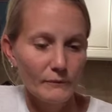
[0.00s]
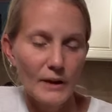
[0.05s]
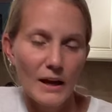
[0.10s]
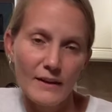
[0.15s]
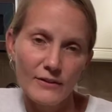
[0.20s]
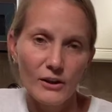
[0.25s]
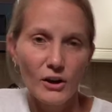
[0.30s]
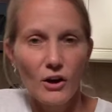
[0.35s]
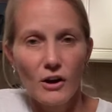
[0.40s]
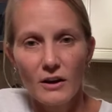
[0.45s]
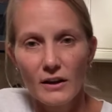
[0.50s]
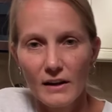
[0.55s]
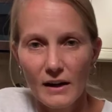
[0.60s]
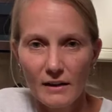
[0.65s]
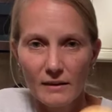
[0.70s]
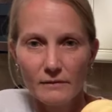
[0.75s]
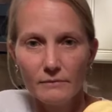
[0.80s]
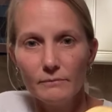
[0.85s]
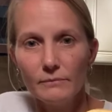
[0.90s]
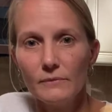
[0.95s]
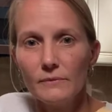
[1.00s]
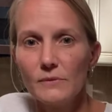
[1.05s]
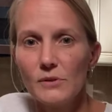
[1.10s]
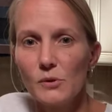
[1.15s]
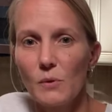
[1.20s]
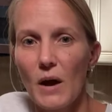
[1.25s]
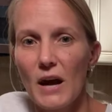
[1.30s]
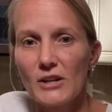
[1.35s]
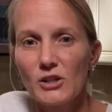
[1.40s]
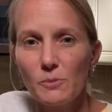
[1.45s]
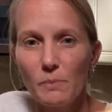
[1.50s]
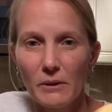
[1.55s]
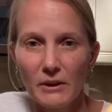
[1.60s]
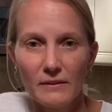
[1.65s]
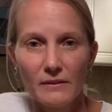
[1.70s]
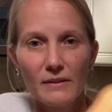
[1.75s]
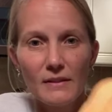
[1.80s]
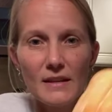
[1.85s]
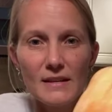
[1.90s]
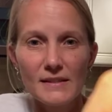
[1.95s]
and the koginut squash, but
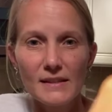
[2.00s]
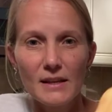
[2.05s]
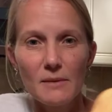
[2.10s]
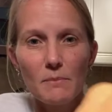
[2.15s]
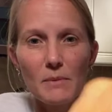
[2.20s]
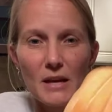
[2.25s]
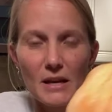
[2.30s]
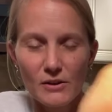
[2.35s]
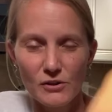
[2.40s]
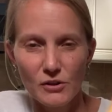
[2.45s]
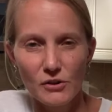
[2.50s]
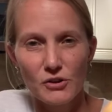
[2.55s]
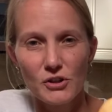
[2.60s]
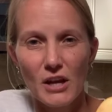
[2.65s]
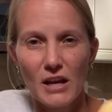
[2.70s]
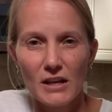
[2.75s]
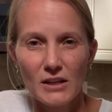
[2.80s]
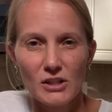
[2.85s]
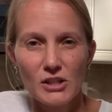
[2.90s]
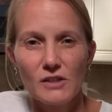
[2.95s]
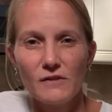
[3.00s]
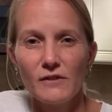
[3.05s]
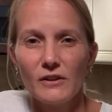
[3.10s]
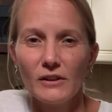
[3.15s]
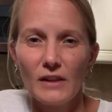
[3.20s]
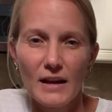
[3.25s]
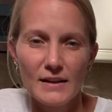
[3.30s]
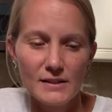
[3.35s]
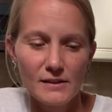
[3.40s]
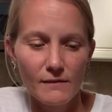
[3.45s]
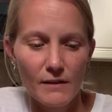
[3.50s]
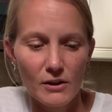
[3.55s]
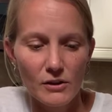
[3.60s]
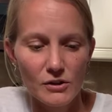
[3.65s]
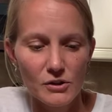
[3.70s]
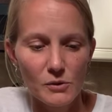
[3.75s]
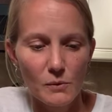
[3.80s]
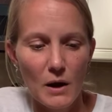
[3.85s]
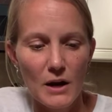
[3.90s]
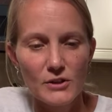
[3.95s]
this can be interchanged for lots of other
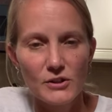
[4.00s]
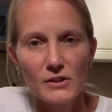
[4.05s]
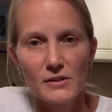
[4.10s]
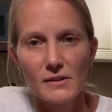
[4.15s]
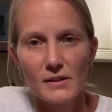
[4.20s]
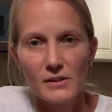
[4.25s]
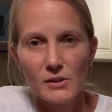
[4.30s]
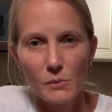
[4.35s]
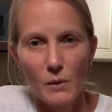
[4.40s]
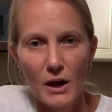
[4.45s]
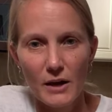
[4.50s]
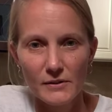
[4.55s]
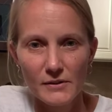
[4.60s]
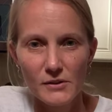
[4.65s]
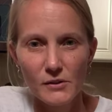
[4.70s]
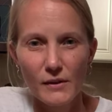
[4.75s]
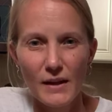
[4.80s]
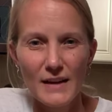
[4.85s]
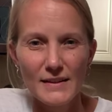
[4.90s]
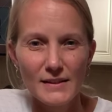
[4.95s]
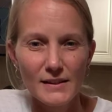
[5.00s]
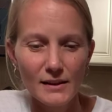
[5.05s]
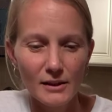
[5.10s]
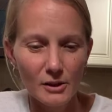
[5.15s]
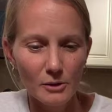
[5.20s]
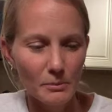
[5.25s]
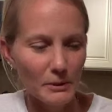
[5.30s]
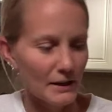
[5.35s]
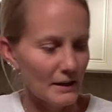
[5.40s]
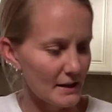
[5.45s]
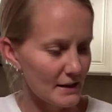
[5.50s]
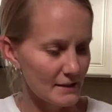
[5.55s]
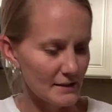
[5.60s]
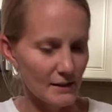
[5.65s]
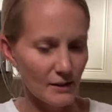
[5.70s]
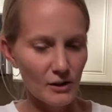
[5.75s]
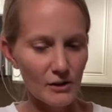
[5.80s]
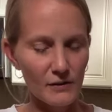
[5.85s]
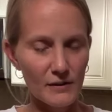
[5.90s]
squashes as well. So that's a little bit easier.